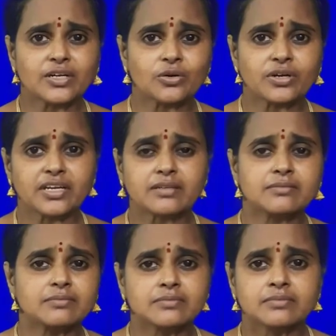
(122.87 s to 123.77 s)
token.
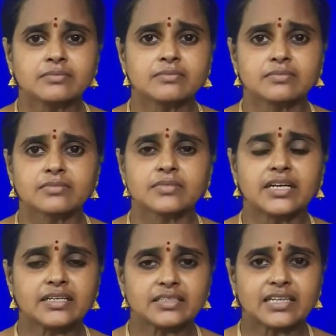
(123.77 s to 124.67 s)

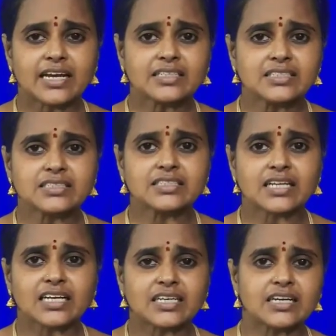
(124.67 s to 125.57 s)
And like this it
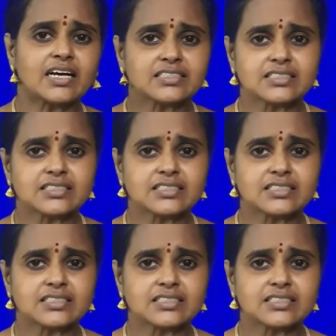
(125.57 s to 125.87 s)
asks